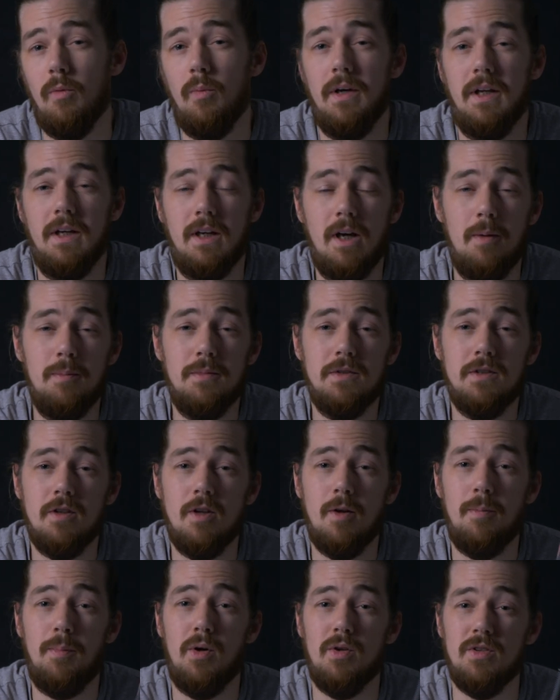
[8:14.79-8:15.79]
when it comes to
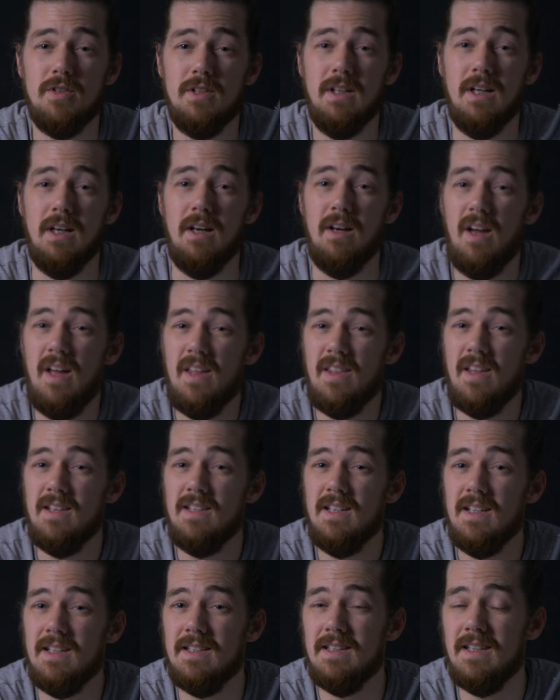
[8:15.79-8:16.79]
the Podzilla,
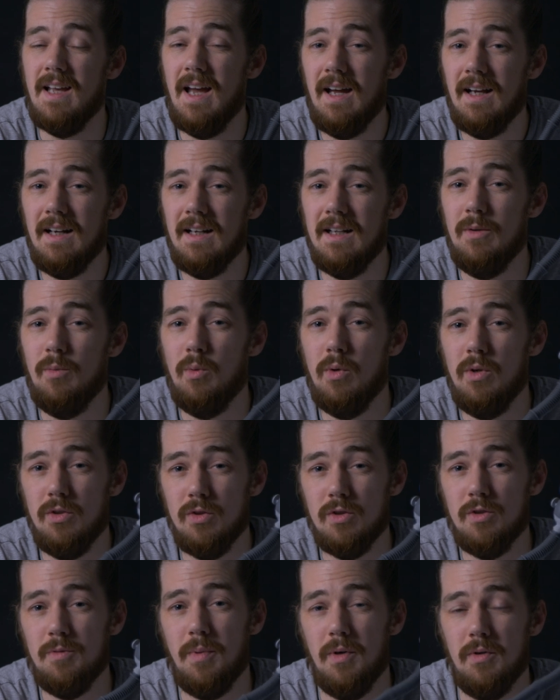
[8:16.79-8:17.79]
that's exactly what
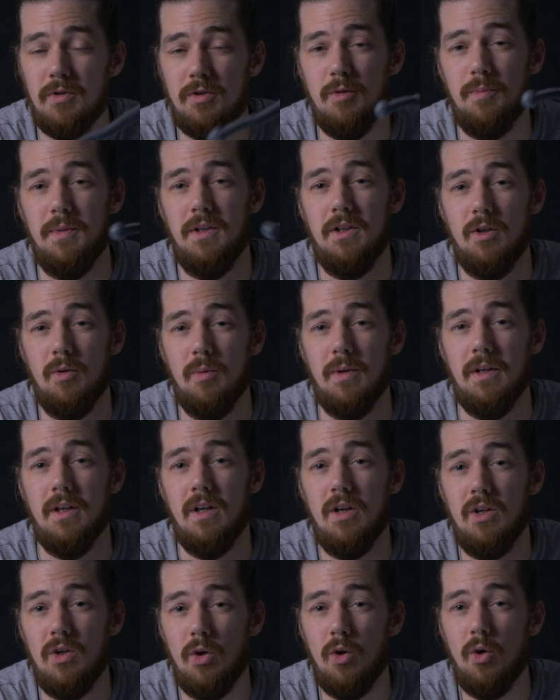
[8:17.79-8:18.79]
you're supposed to be
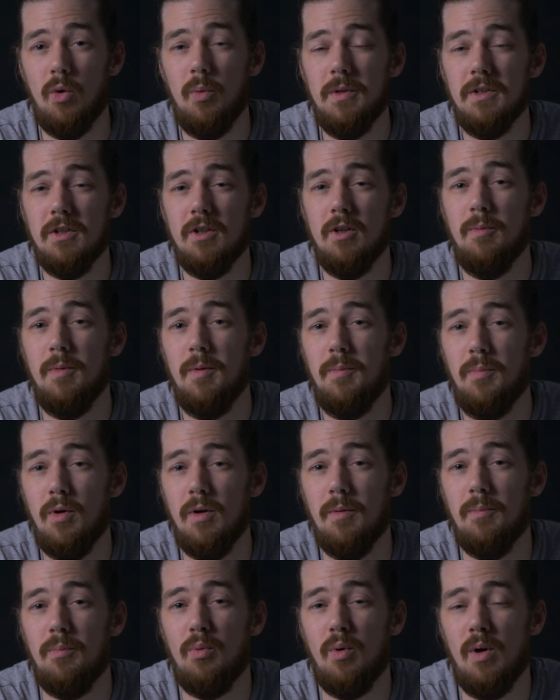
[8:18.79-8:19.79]
doing. You're always going to be
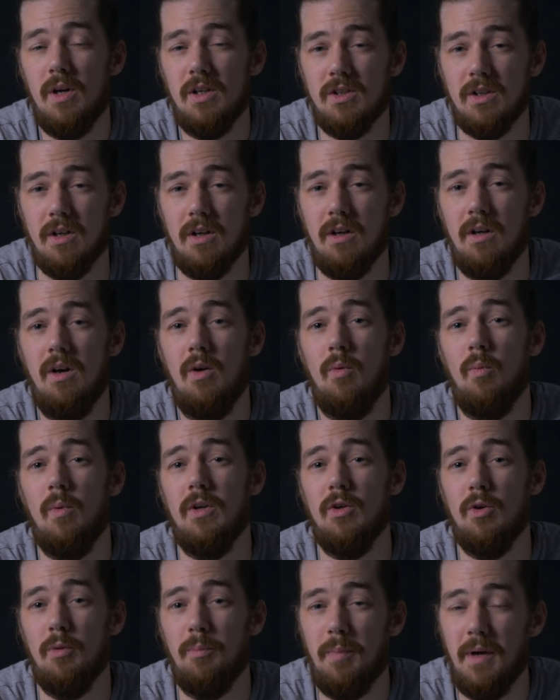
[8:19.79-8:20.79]
putting pressure
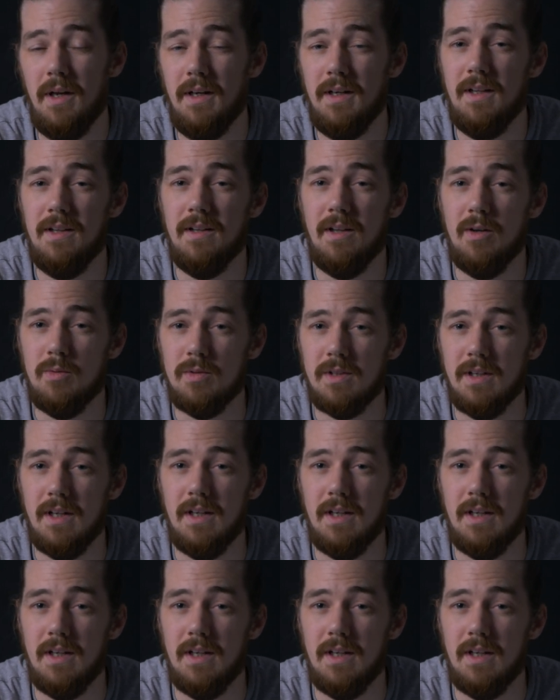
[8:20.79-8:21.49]
when you're bending those